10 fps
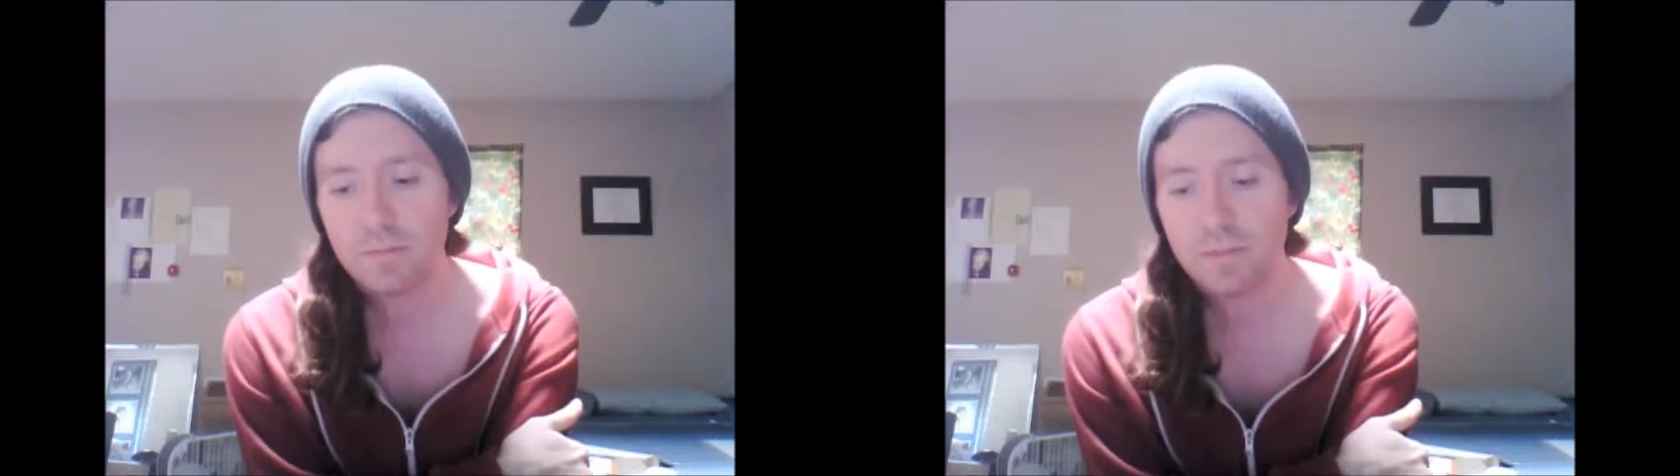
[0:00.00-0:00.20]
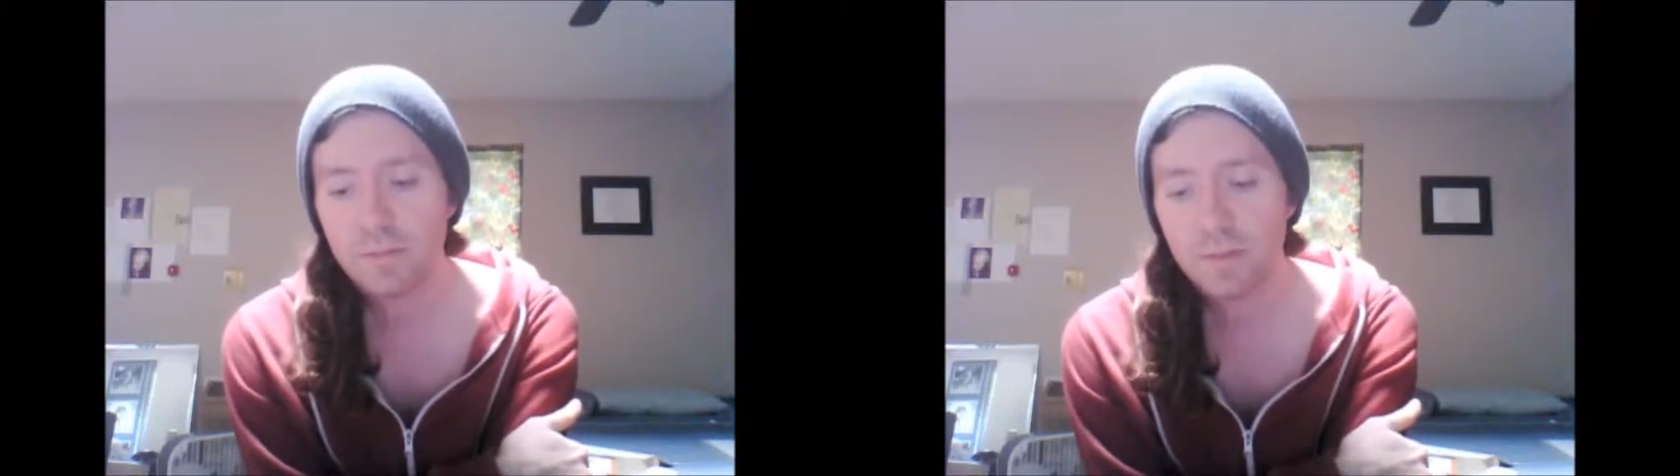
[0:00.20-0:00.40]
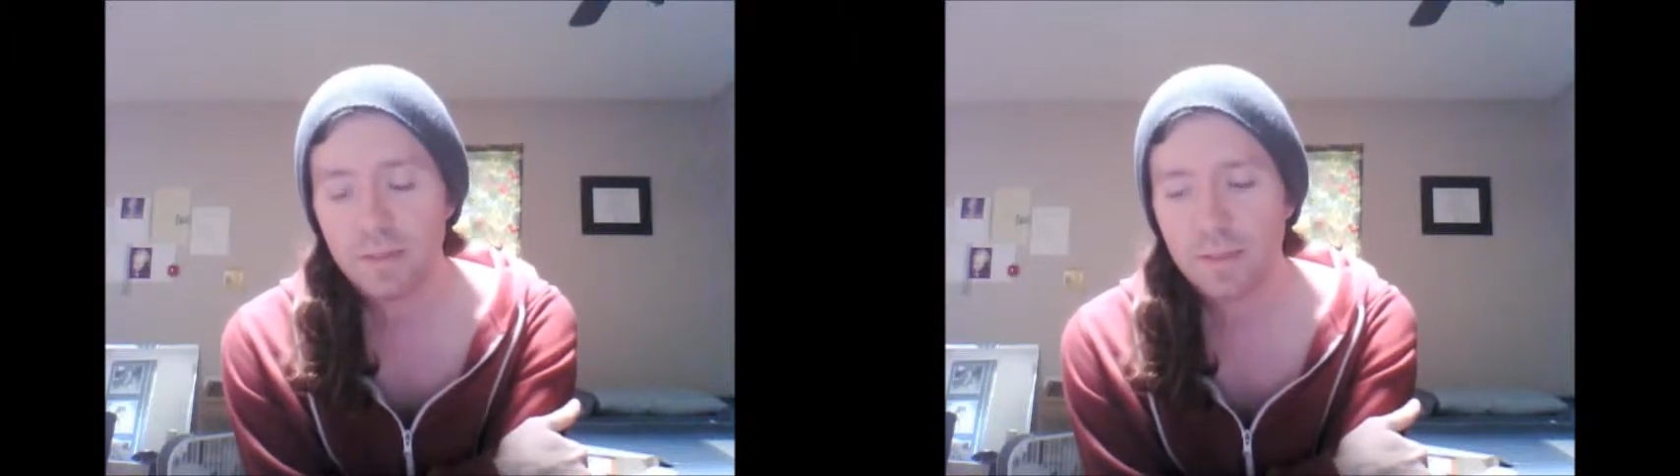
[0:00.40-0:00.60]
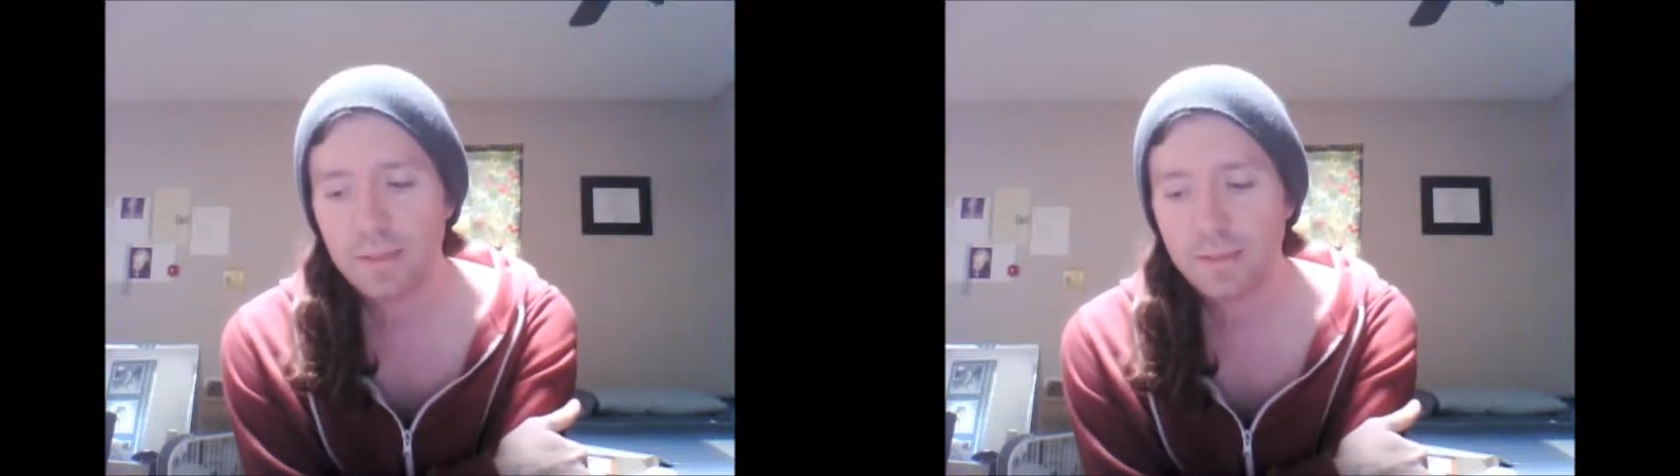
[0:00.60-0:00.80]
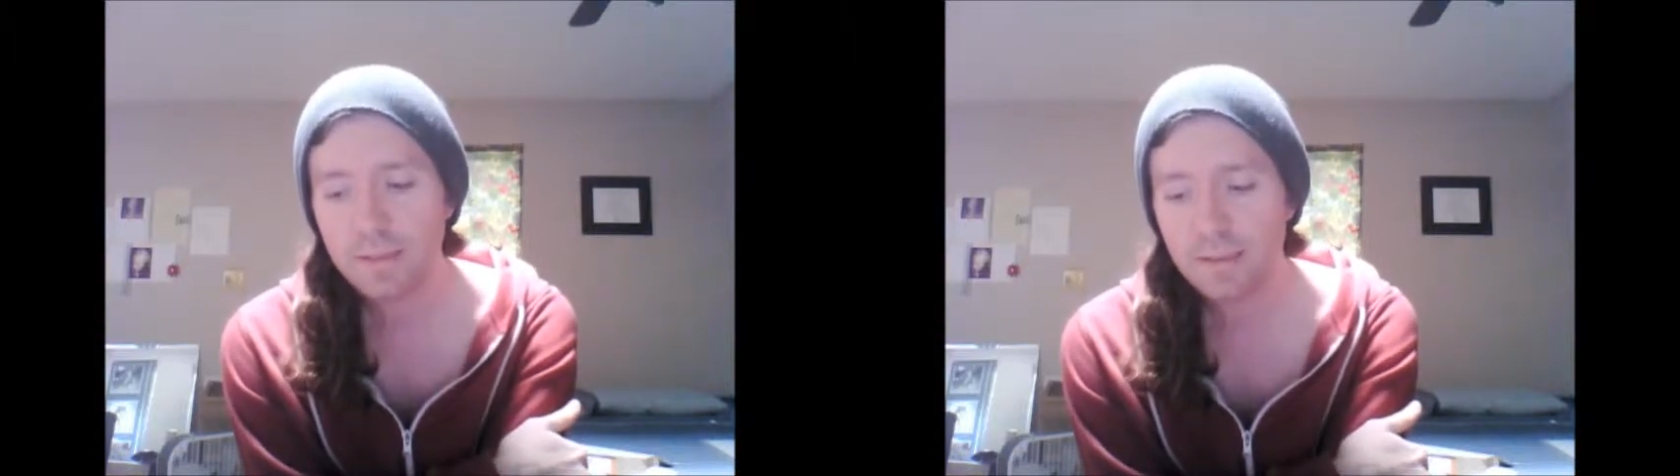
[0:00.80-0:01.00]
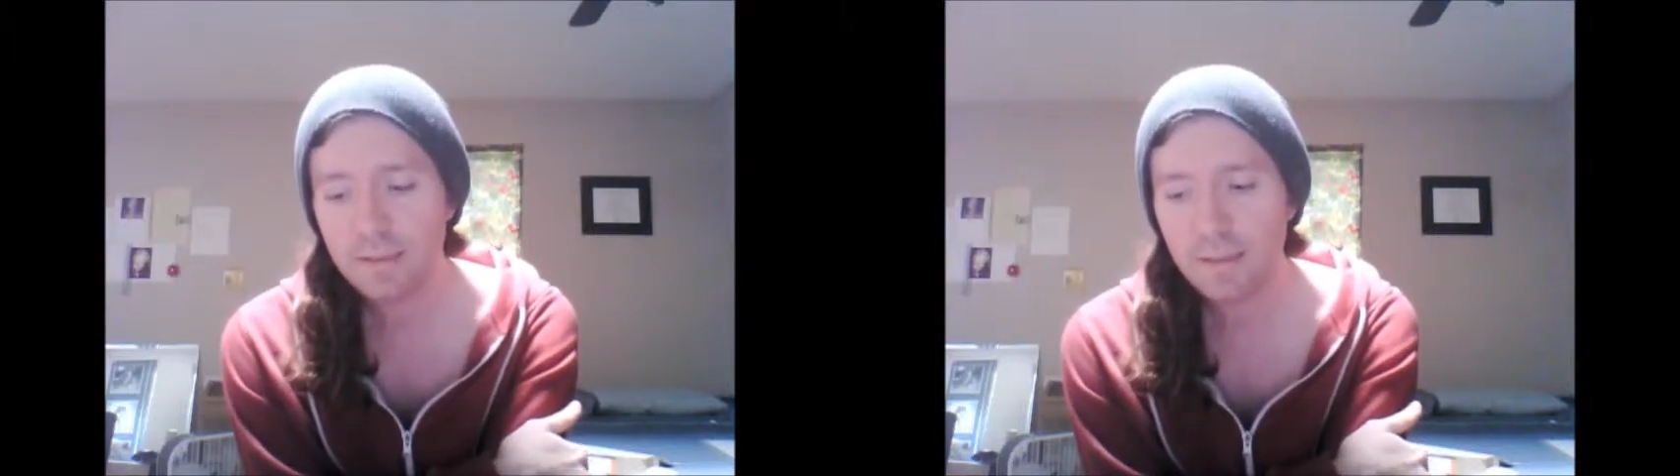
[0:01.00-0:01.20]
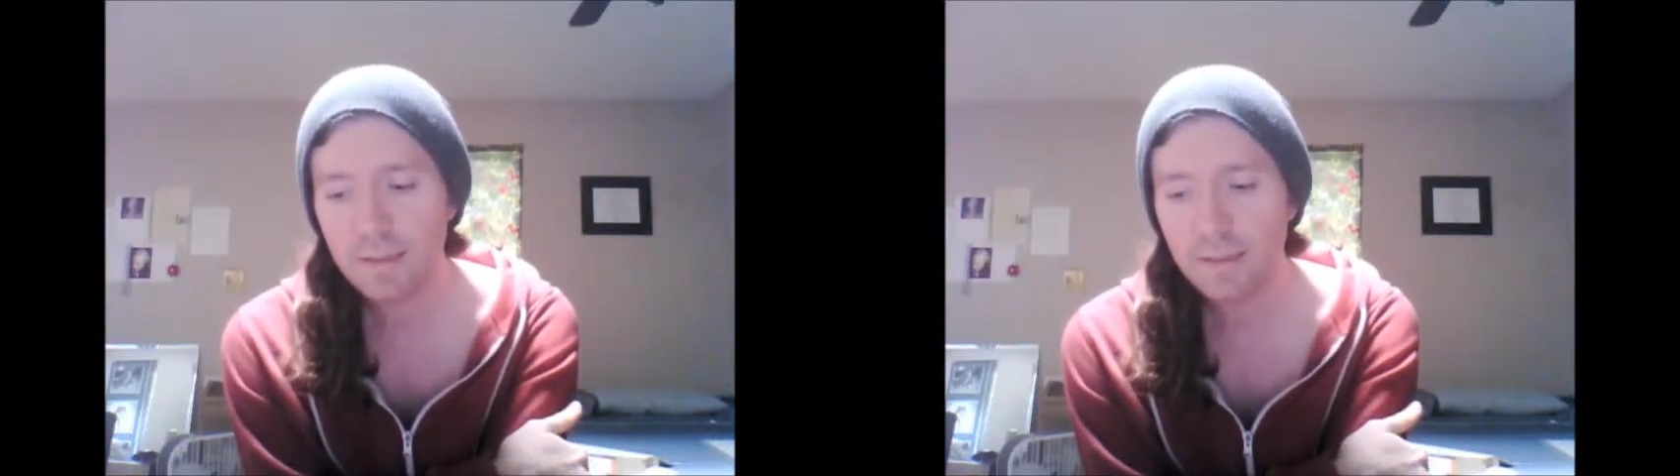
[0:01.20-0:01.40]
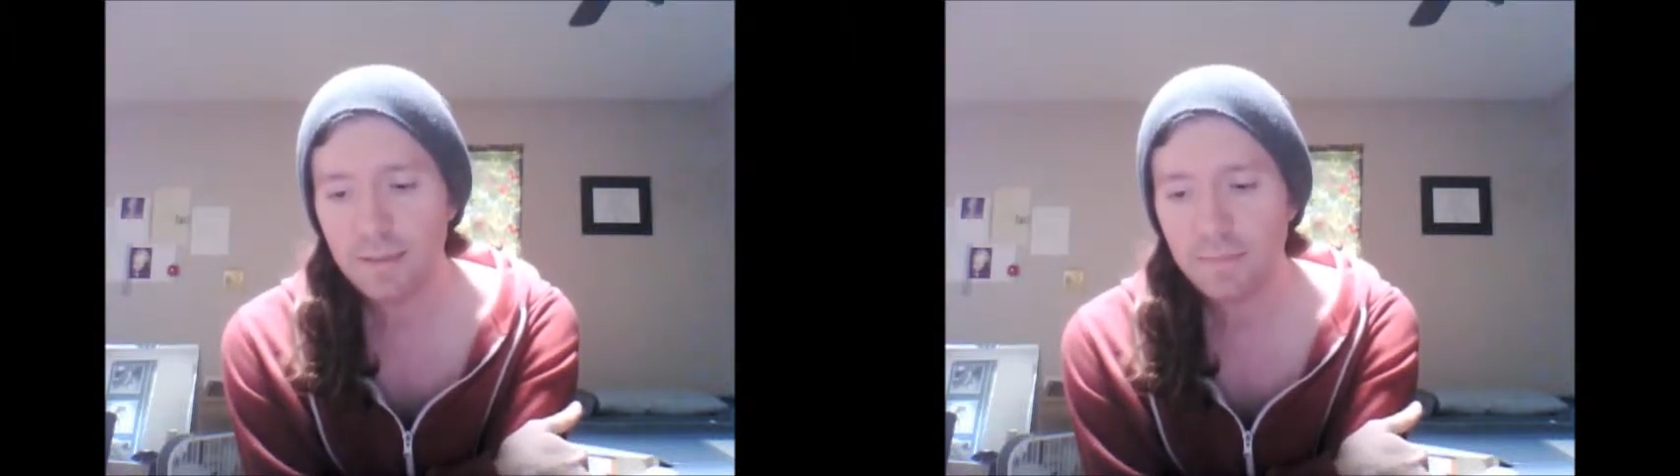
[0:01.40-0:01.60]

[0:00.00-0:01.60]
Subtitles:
realize that I